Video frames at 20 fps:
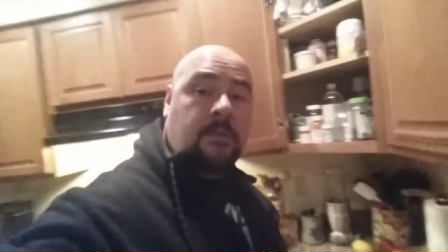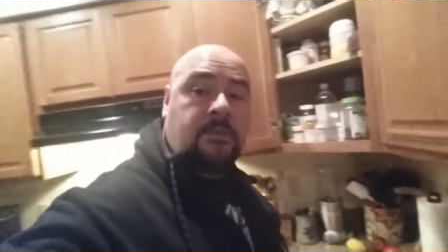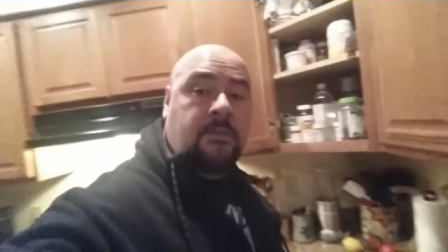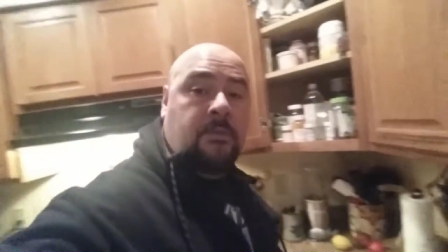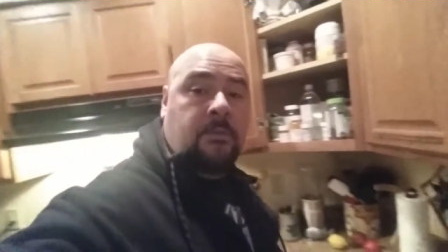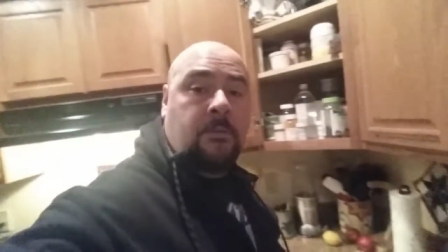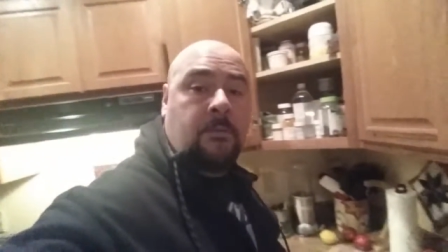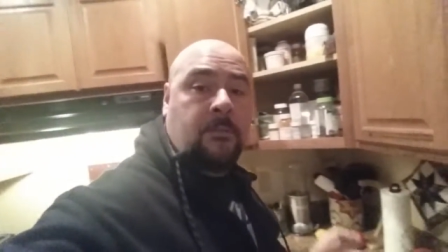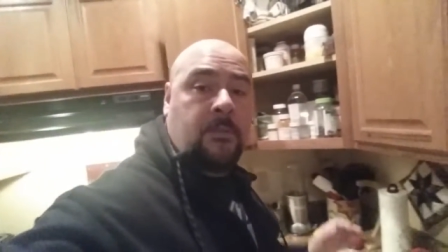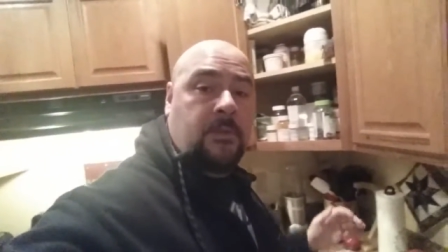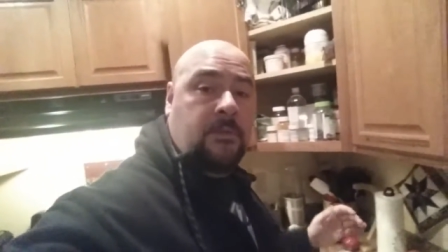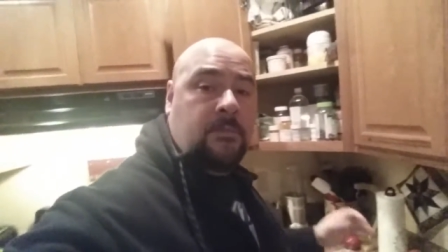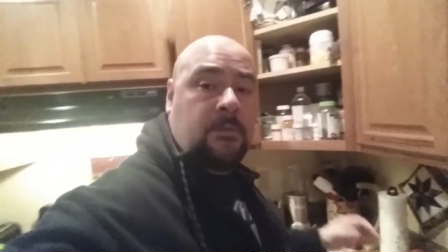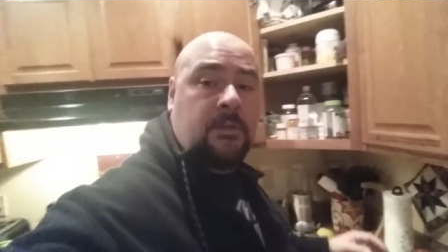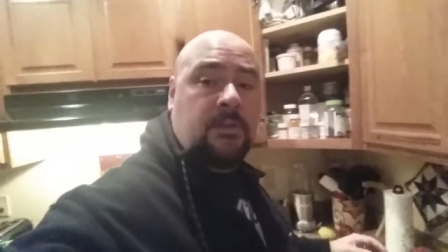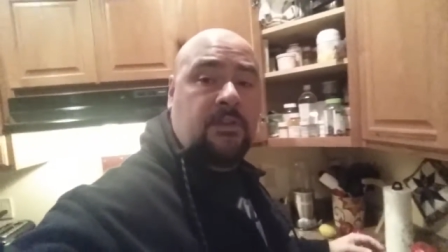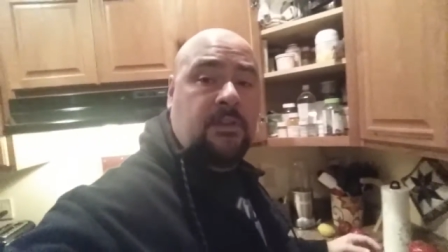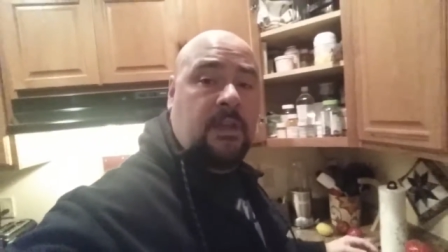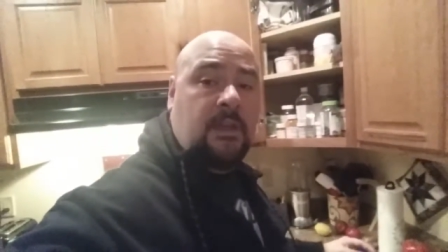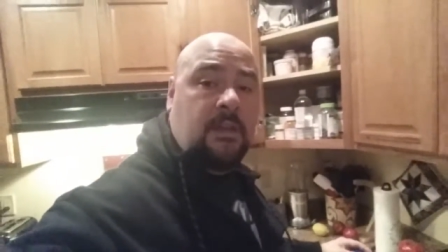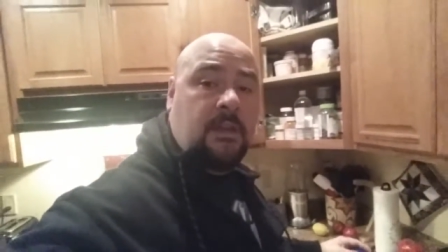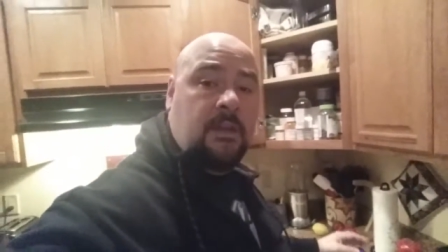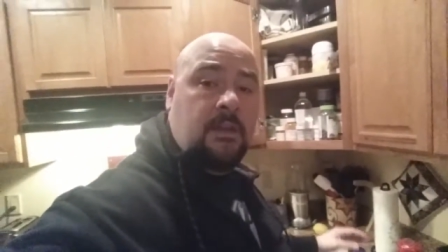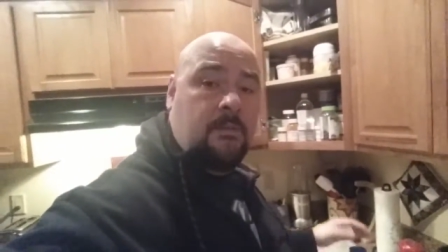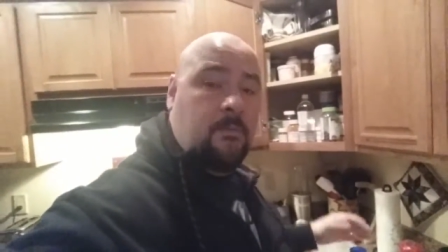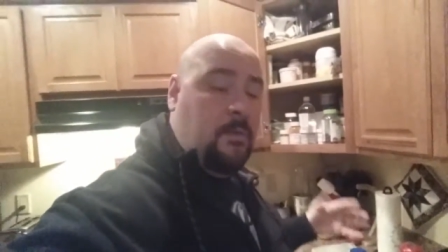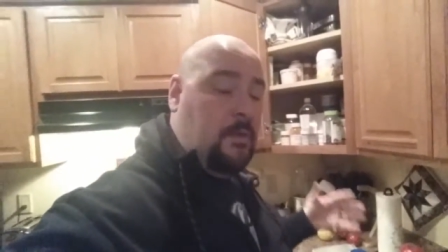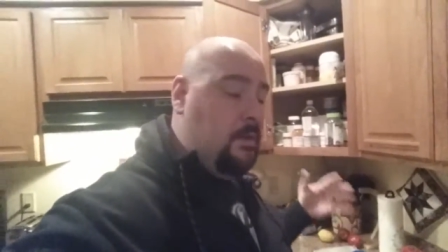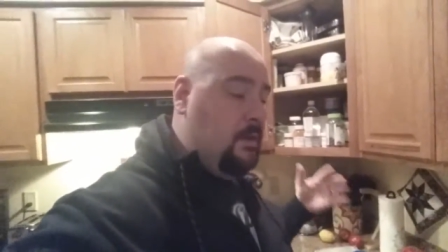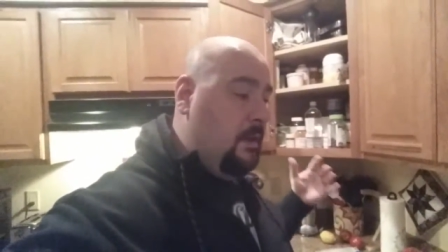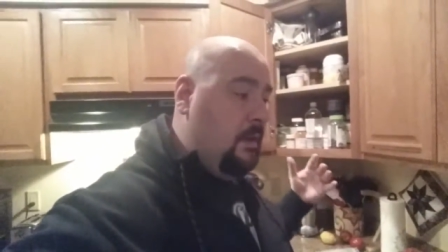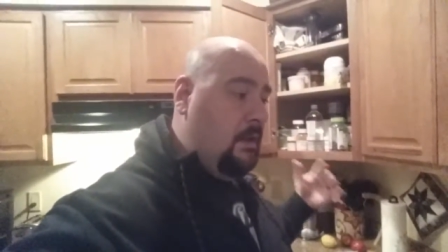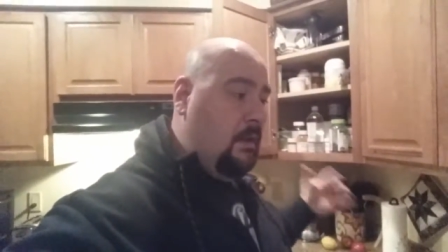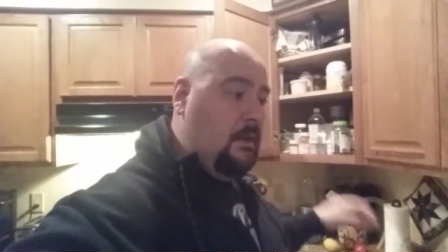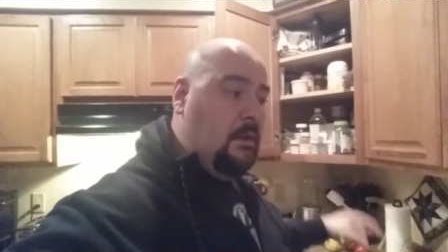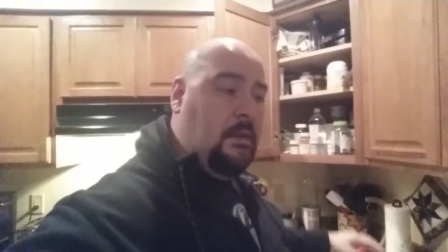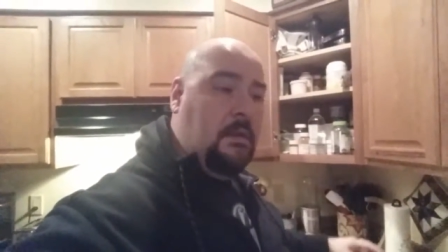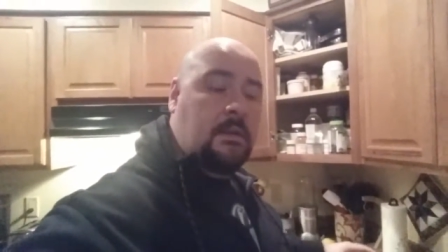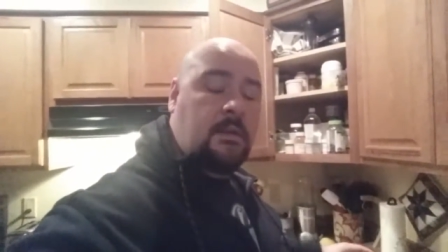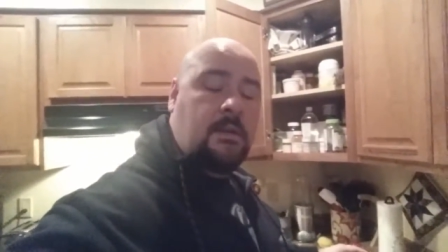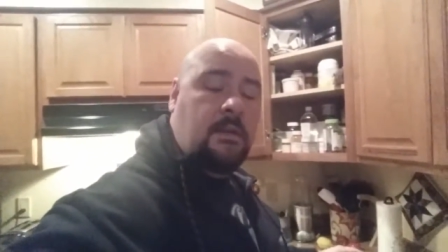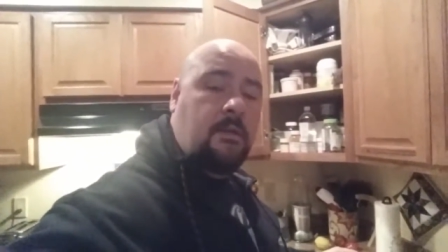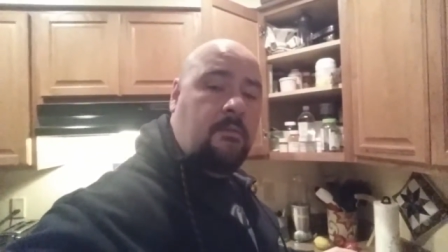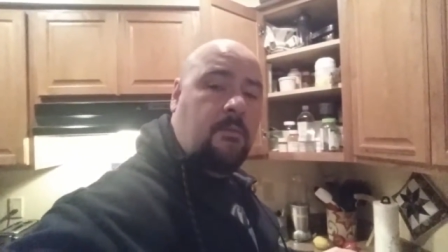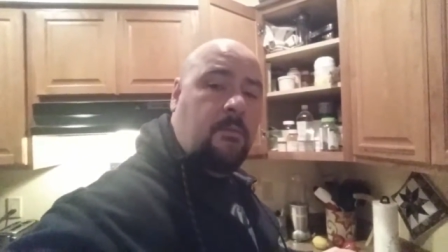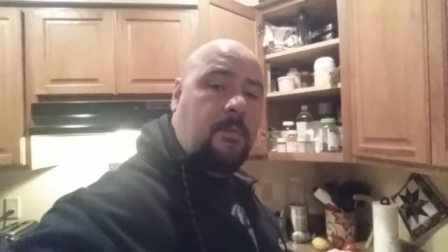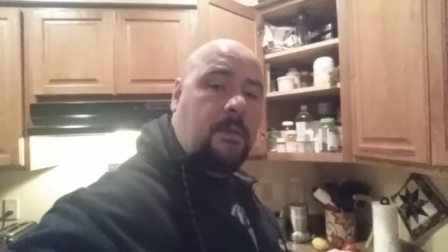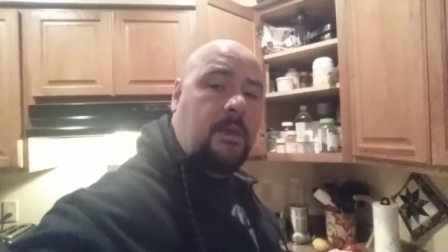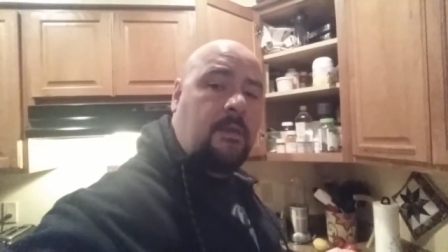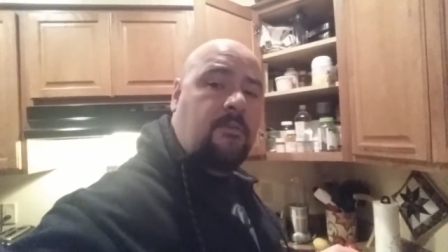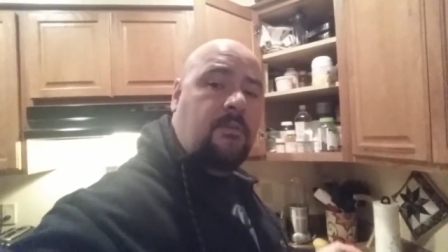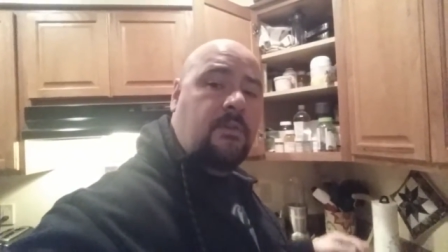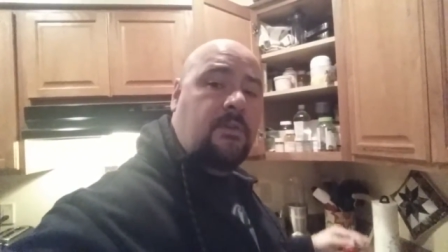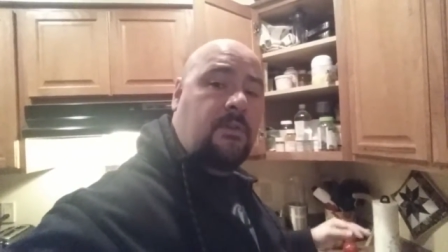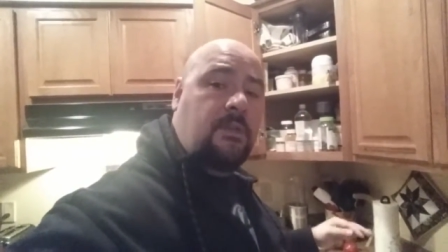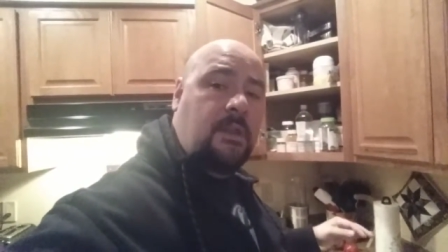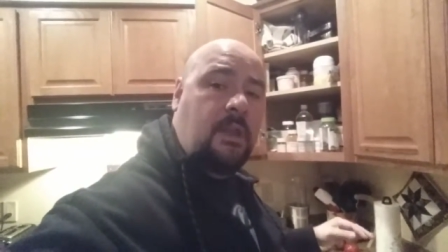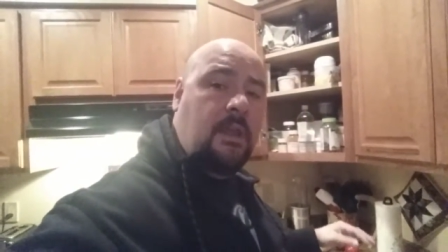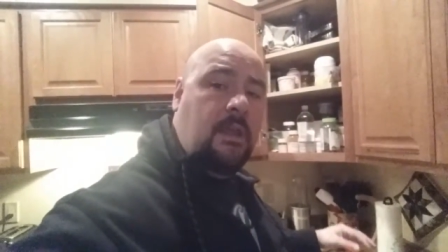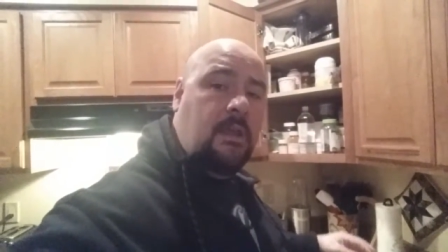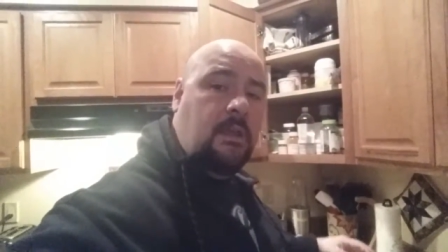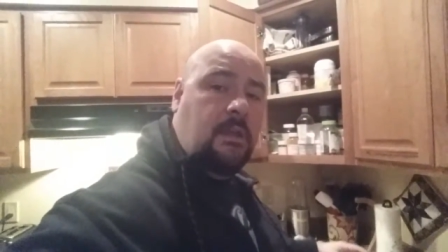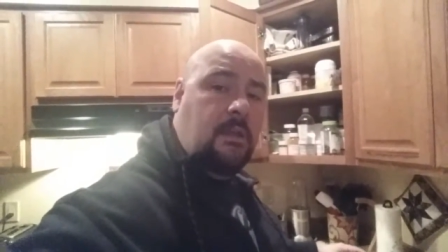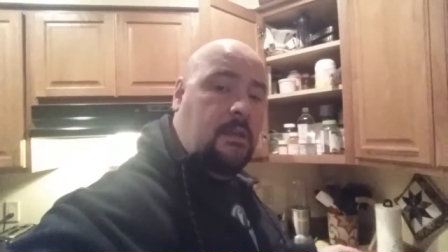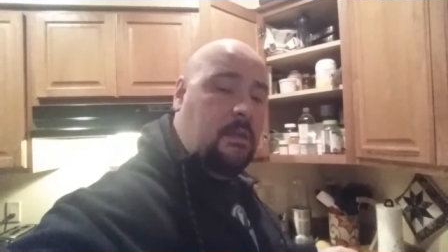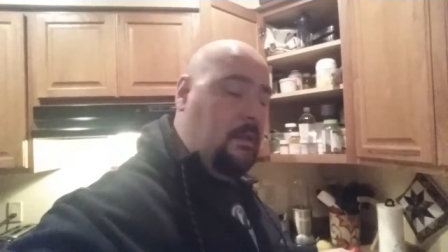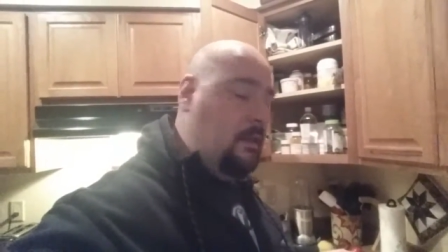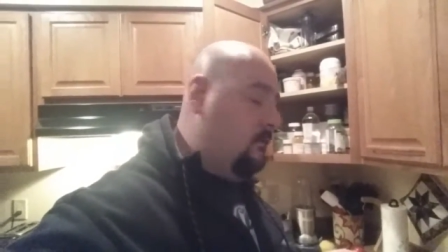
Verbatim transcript: so I just wanted to check in and want to say to everyone, have a good day.